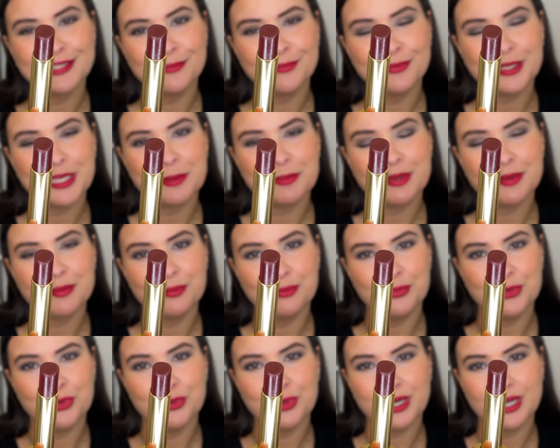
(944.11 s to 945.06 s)
something a bit
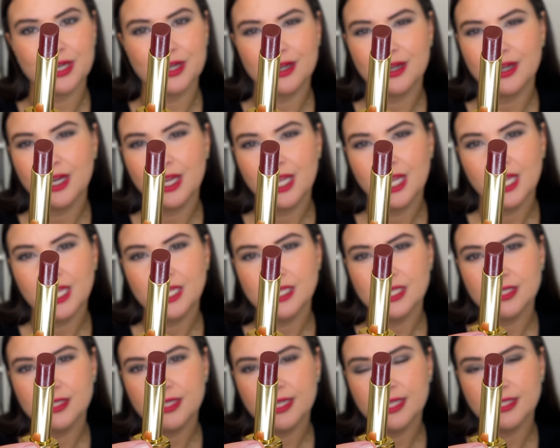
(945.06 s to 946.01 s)
moodier.
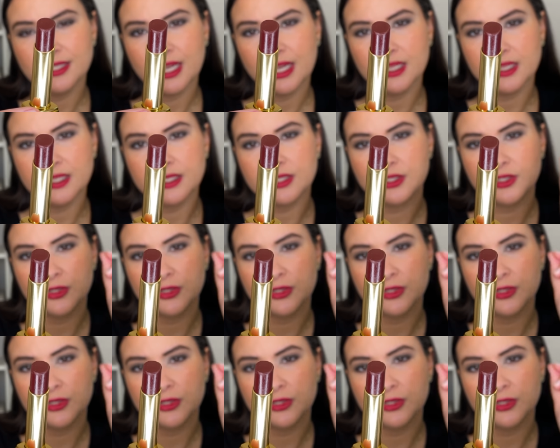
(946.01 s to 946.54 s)
Doesn't exactly